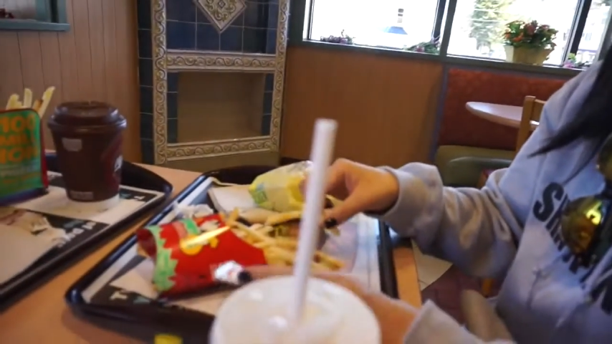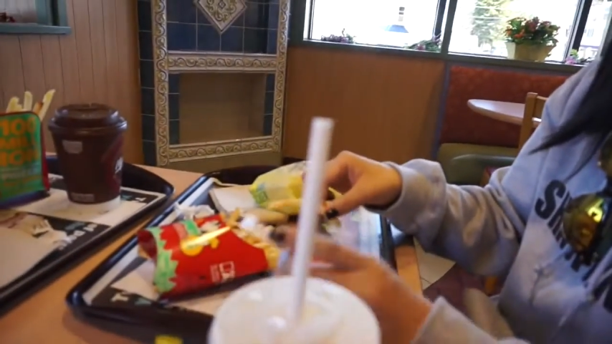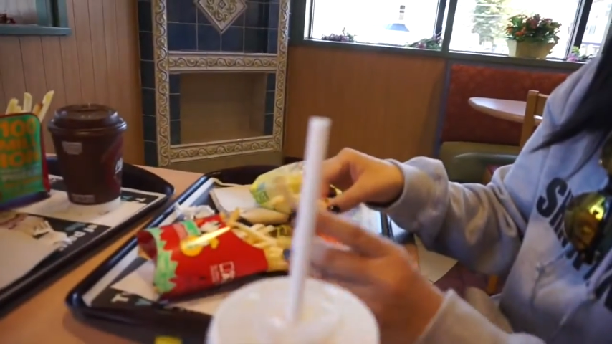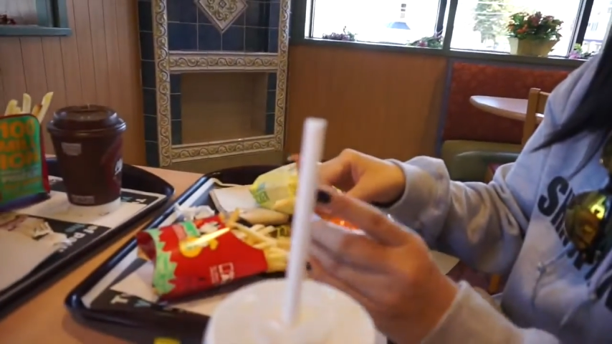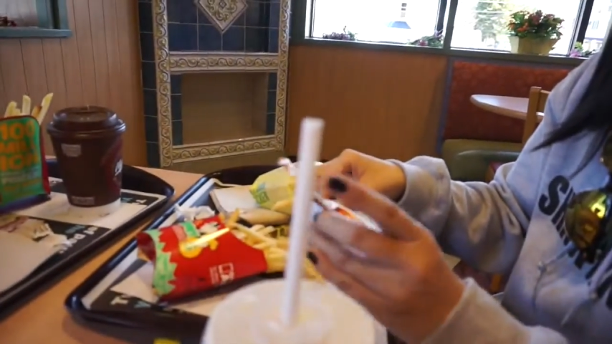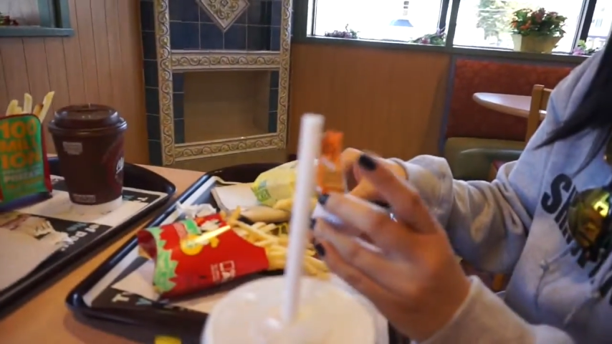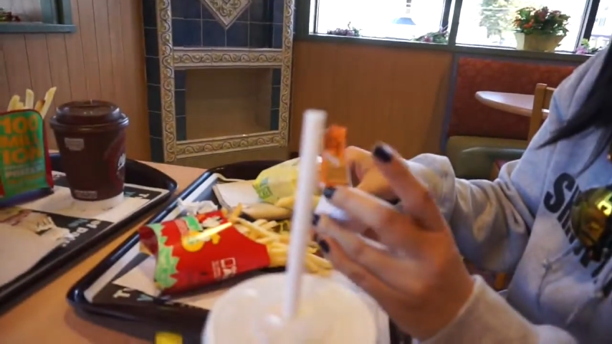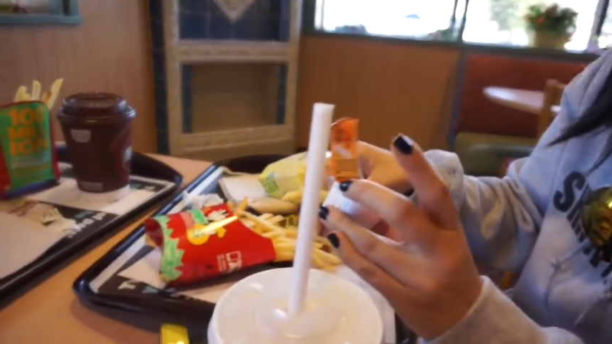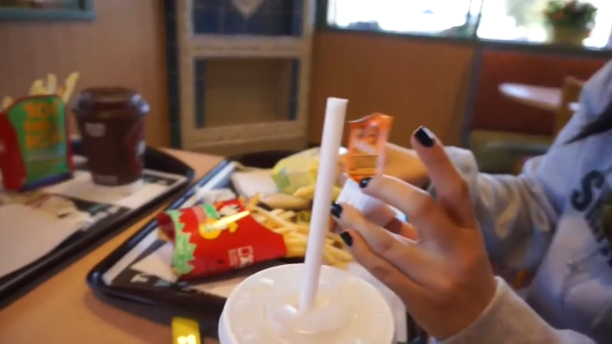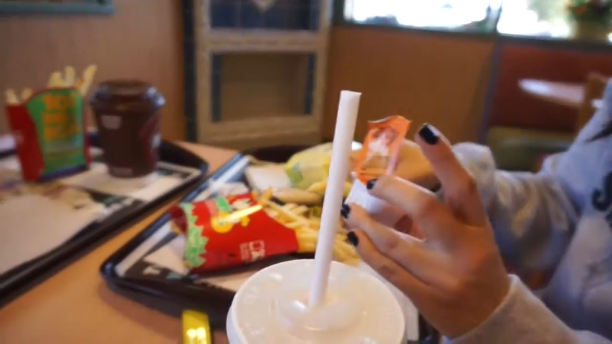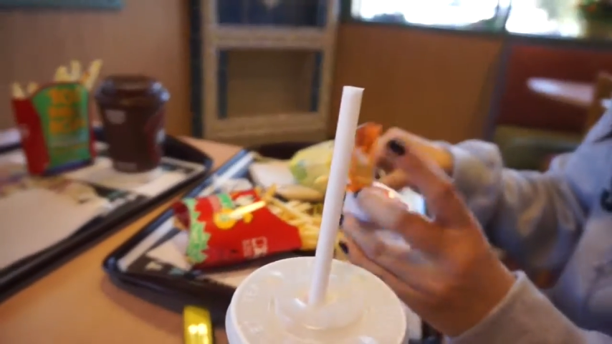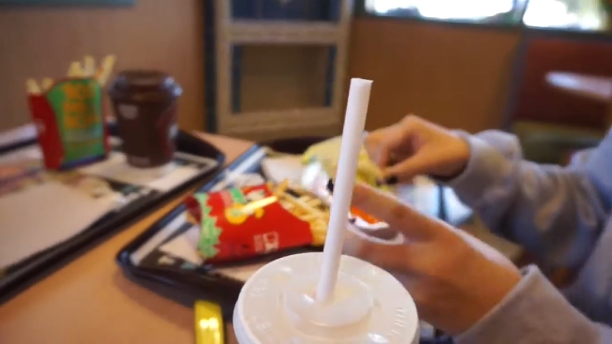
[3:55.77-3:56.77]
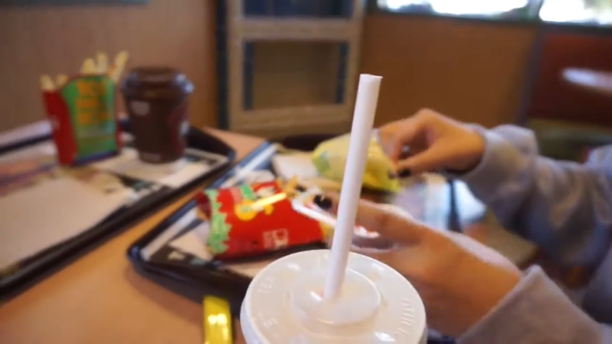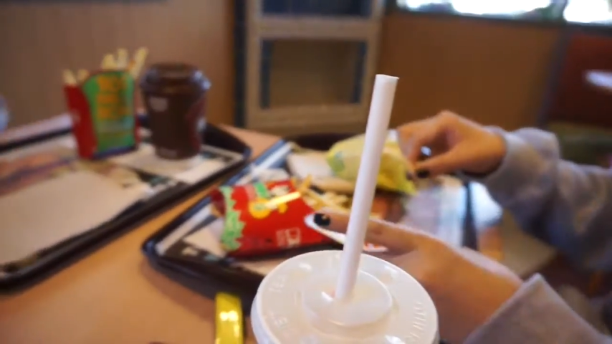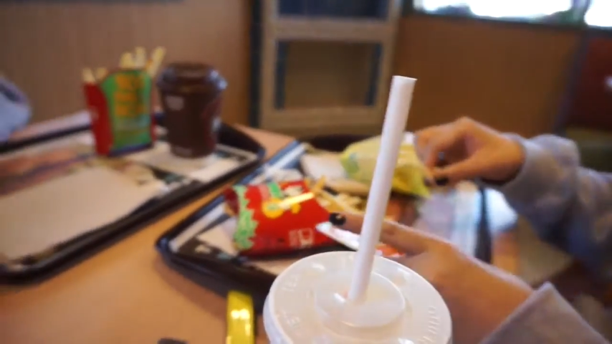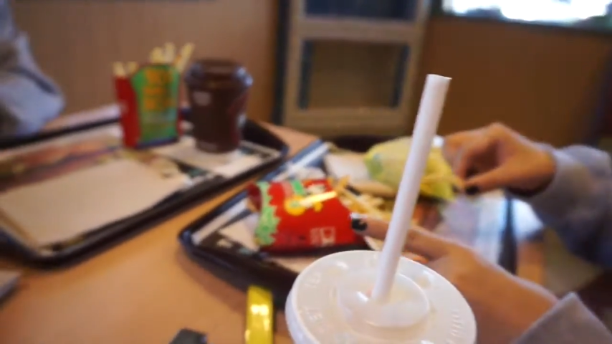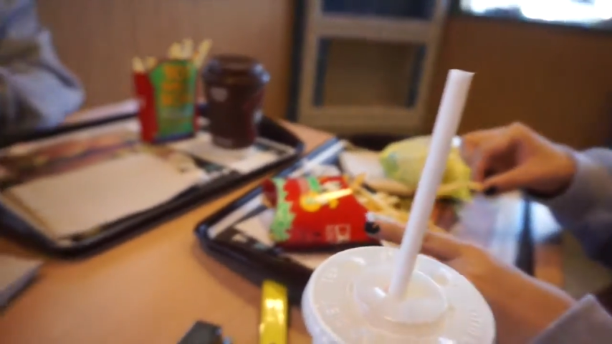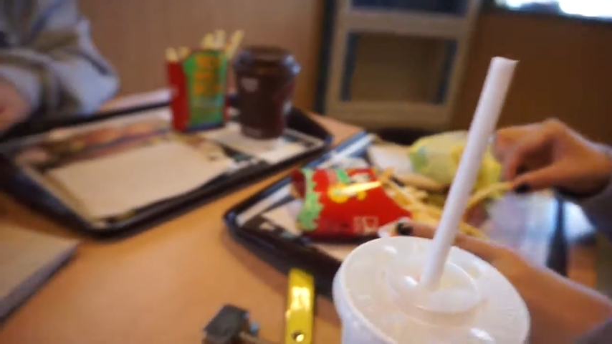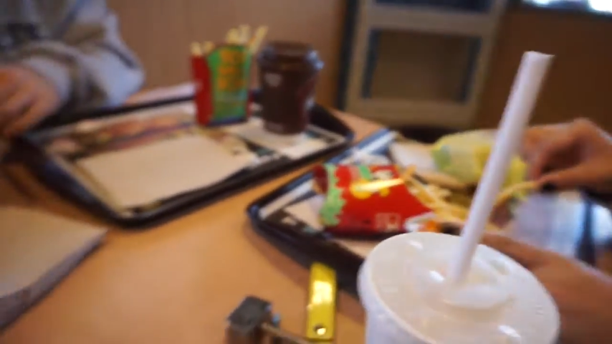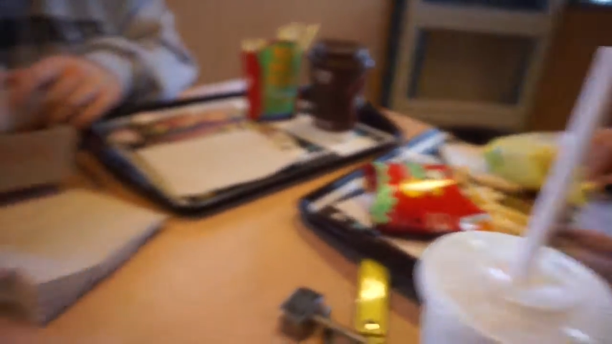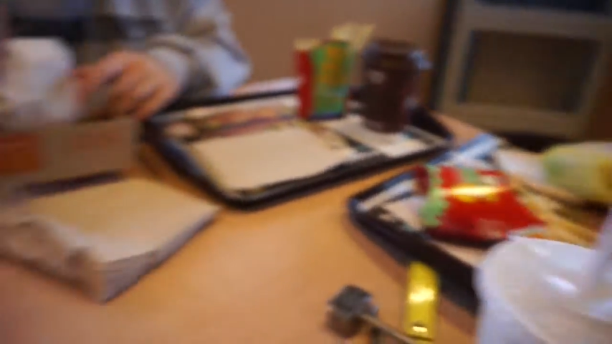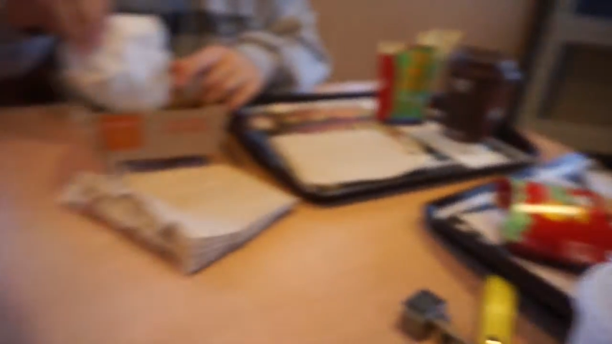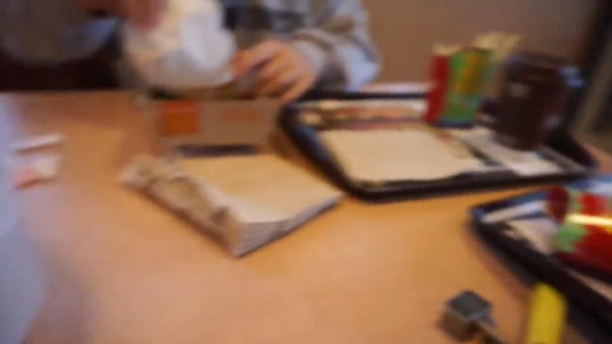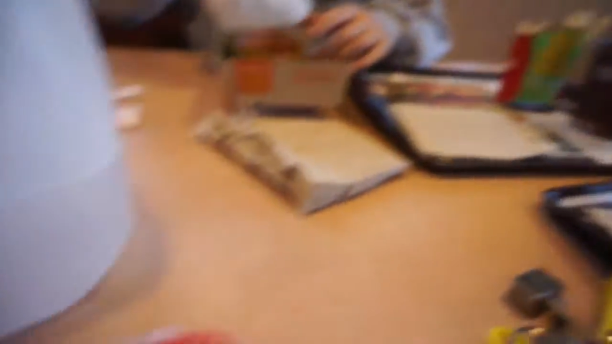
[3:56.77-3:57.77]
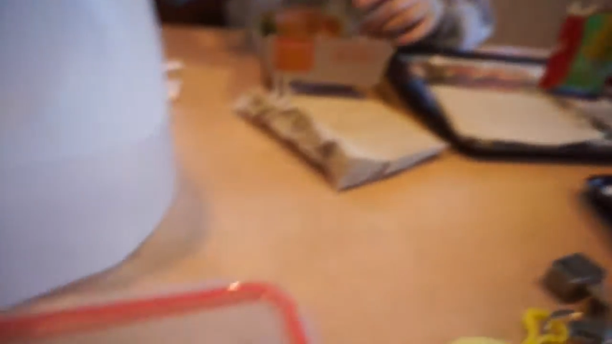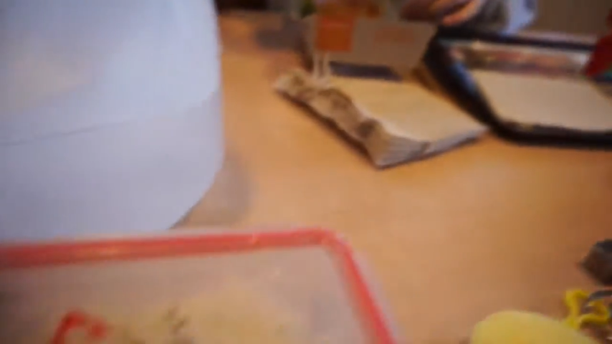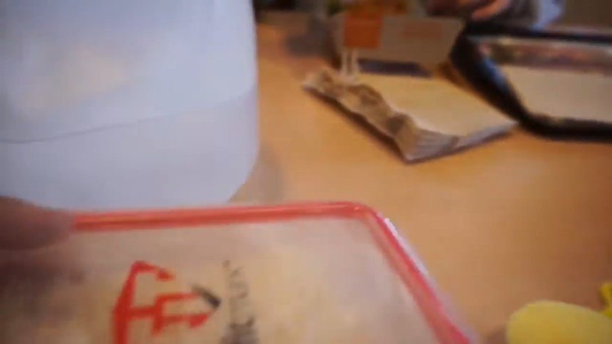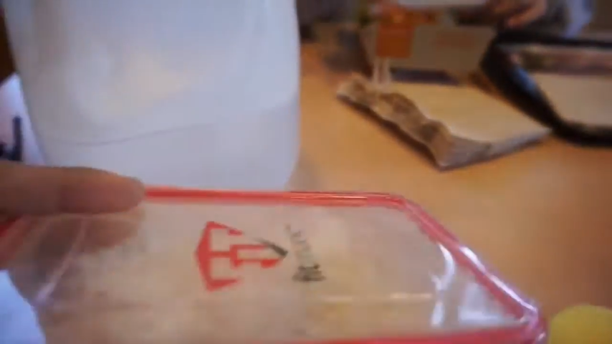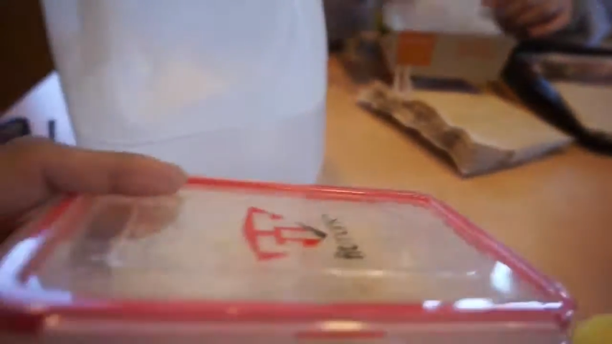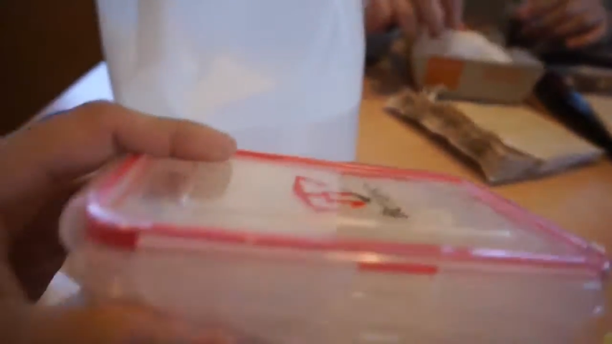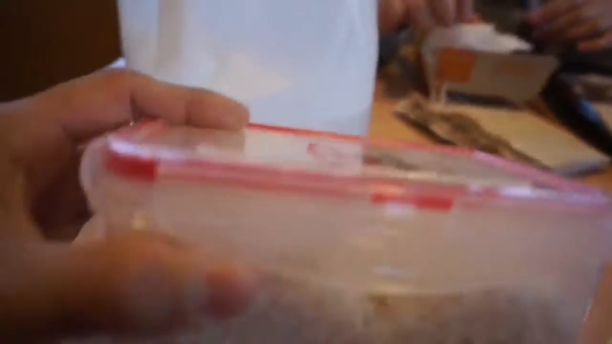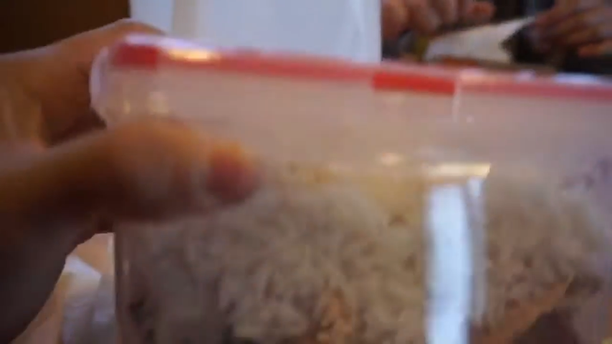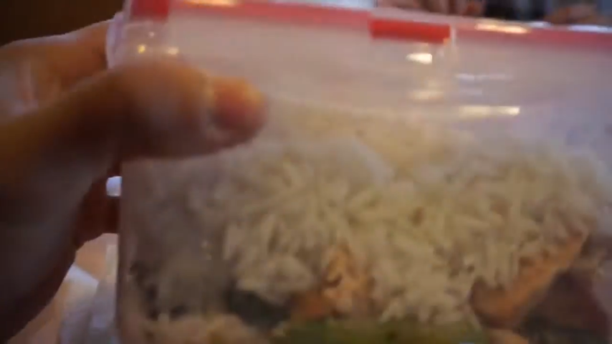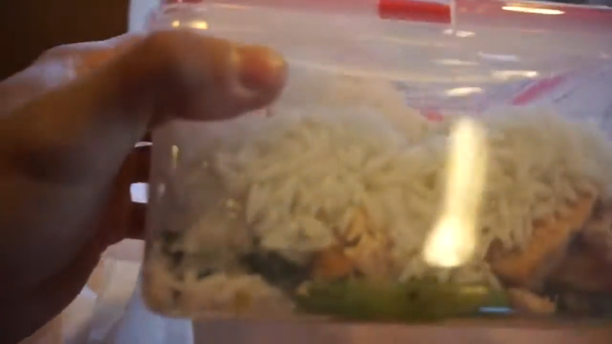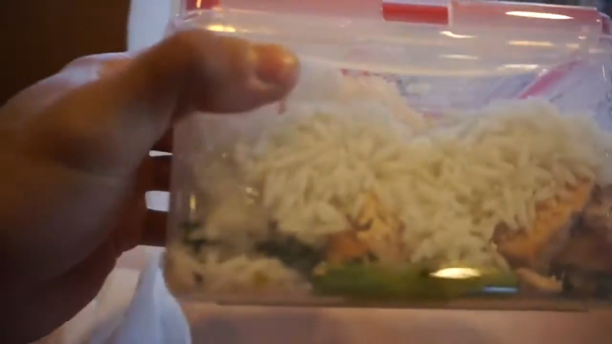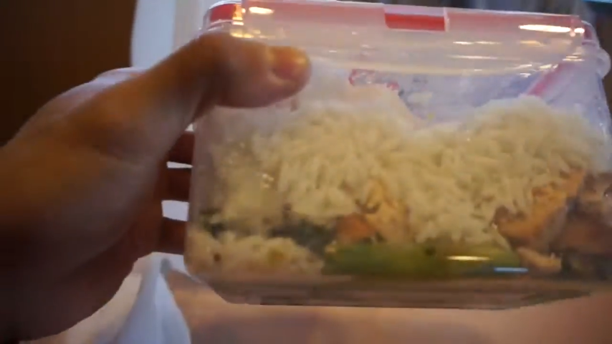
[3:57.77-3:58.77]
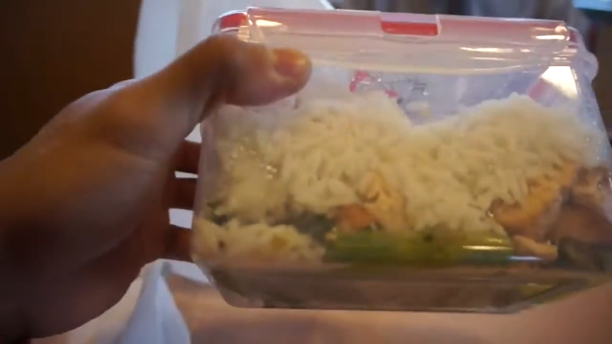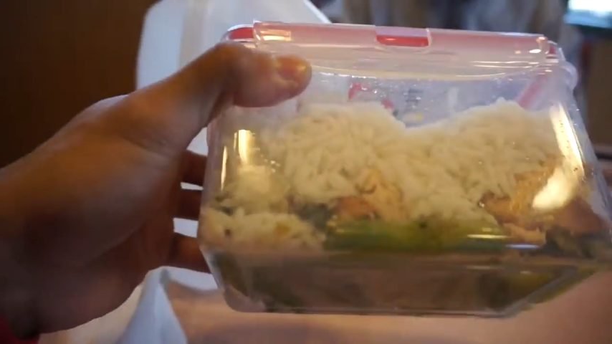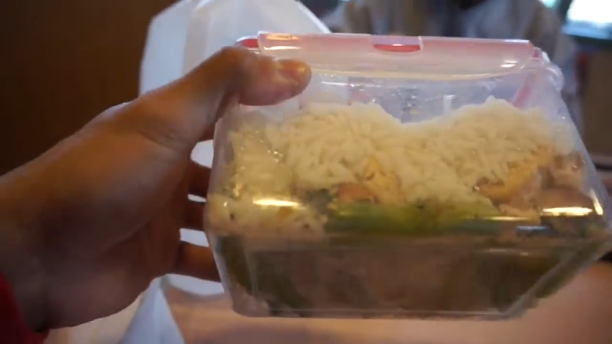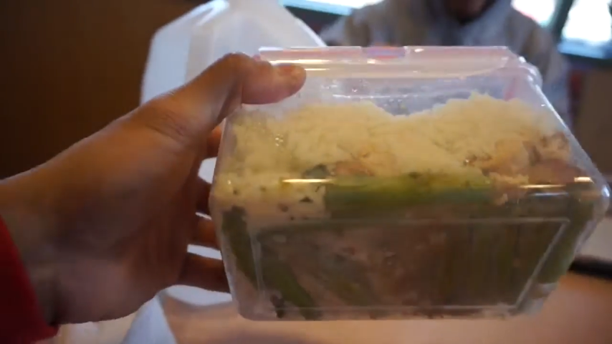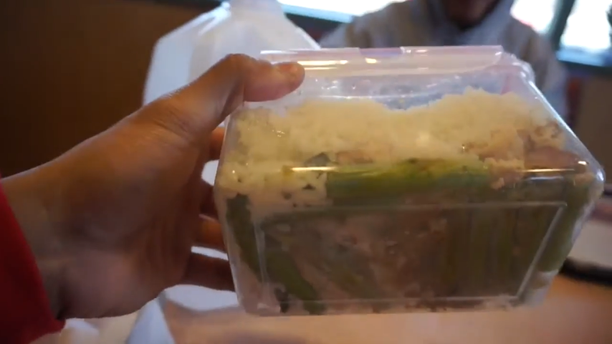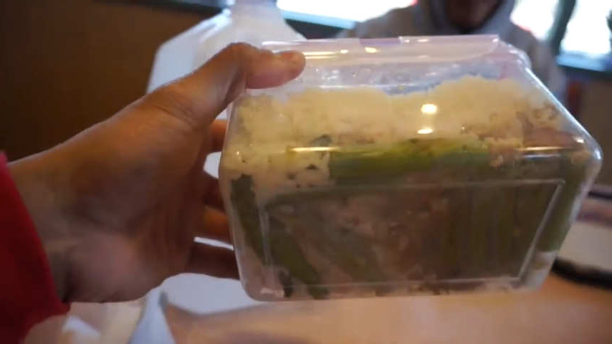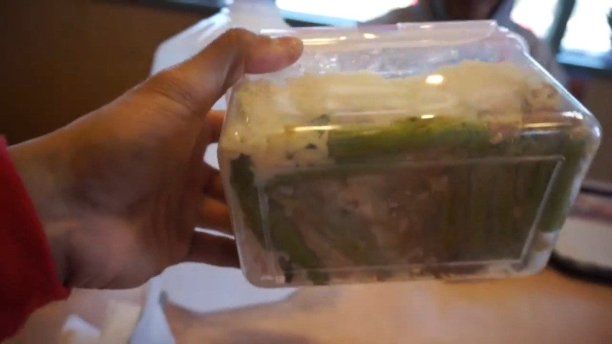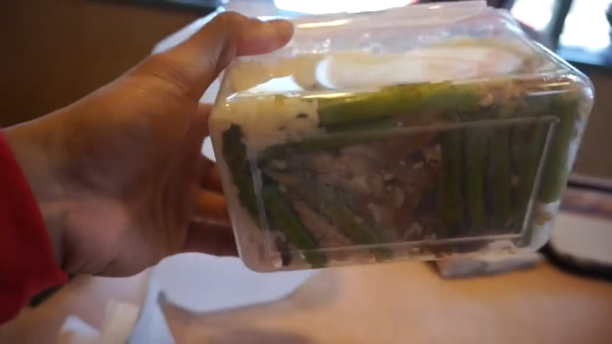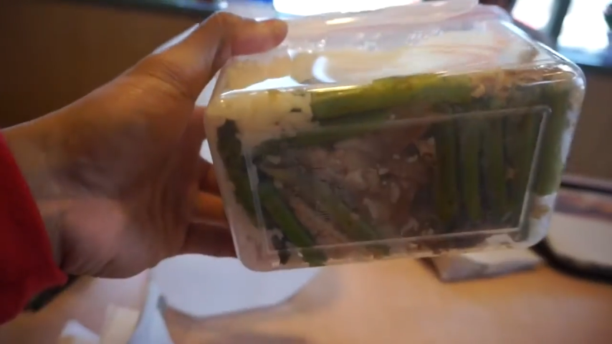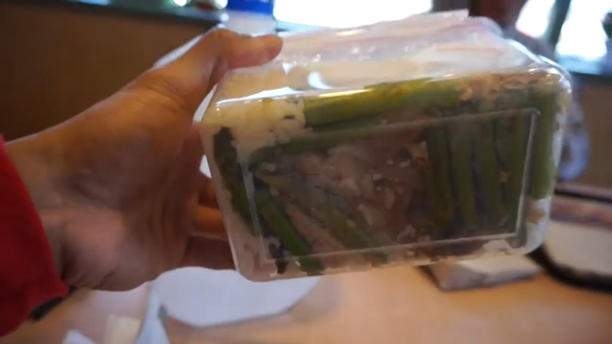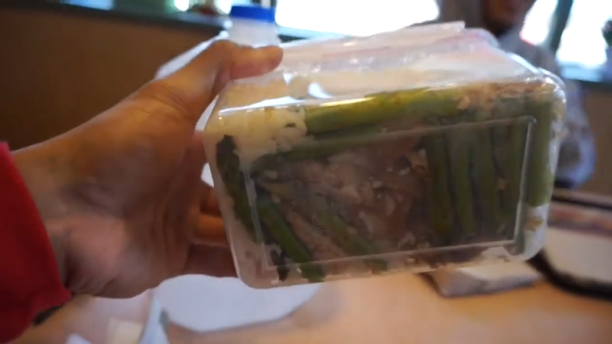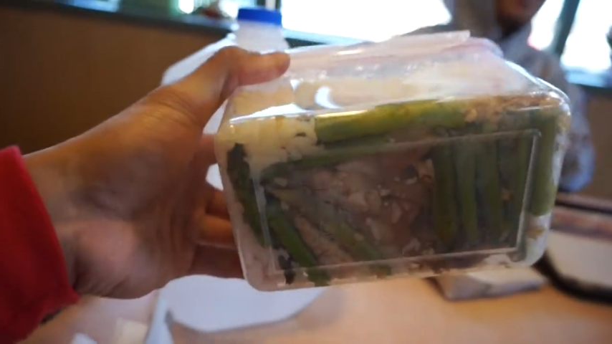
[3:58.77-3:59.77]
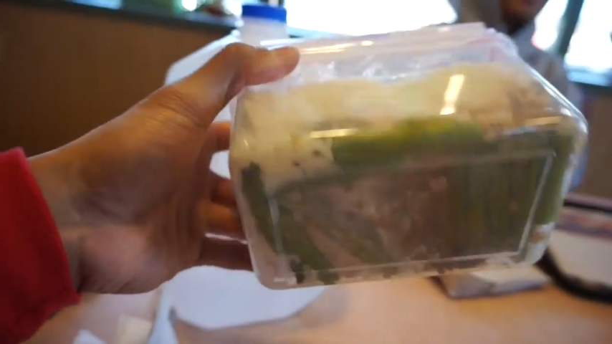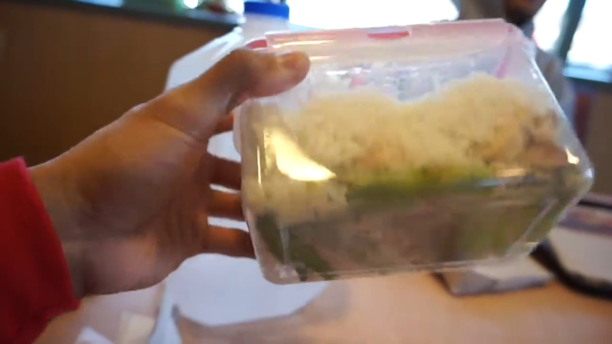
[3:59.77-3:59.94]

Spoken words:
No face is visible, so there are no lips to read.